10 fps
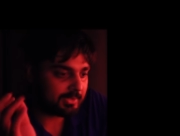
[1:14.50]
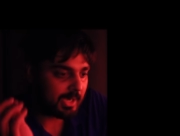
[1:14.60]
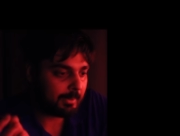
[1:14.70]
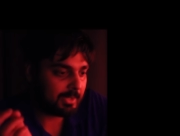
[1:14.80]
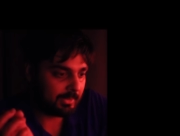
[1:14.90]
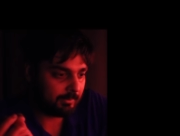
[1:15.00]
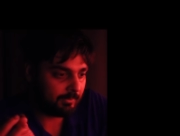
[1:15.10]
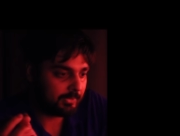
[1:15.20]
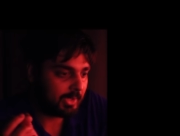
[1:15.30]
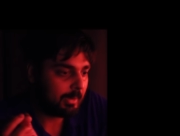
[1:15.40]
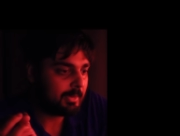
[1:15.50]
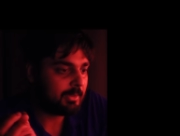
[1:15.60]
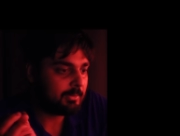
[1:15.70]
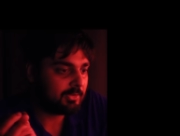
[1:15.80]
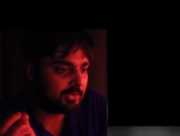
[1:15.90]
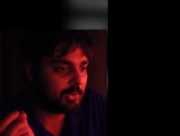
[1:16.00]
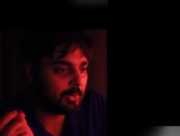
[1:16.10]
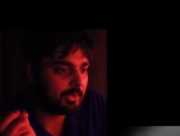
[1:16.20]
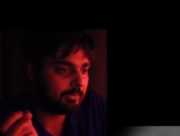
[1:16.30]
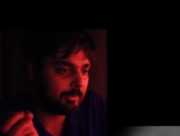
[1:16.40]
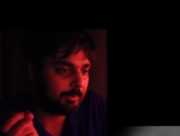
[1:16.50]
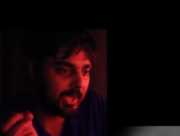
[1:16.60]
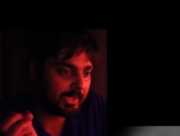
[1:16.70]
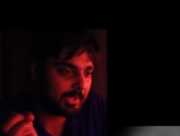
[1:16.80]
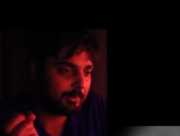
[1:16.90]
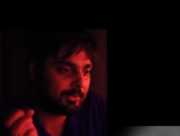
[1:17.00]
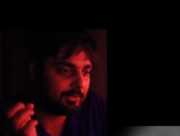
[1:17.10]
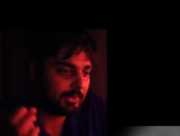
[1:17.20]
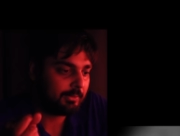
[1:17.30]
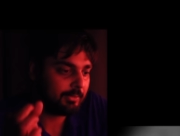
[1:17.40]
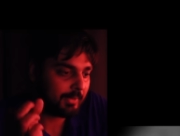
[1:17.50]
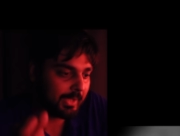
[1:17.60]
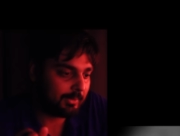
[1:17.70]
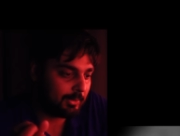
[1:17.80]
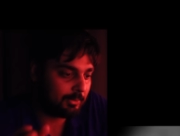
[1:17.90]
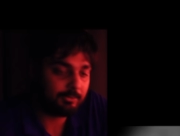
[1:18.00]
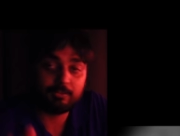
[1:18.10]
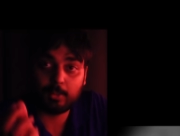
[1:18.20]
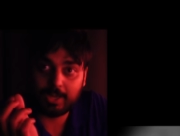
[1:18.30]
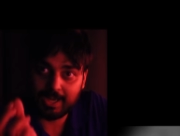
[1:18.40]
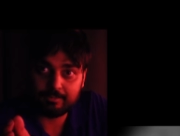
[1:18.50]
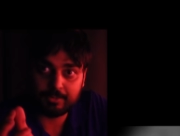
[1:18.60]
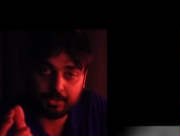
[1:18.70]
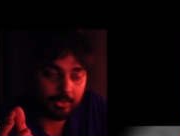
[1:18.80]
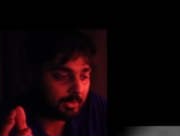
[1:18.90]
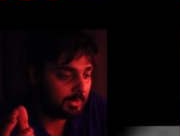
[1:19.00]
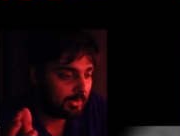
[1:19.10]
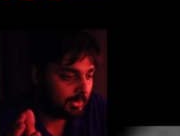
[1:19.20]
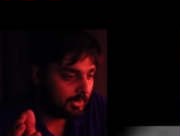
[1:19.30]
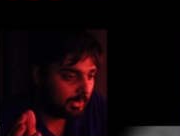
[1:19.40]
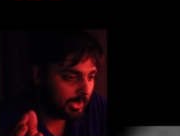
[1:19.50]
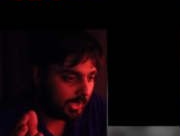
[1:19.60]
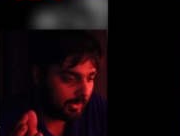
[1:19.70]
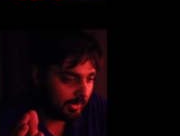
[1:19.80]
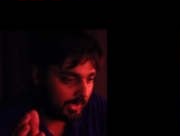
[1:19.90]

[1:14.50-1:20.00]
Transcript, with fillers: dominim. Dominim is a unit of impact that reserves value forever. And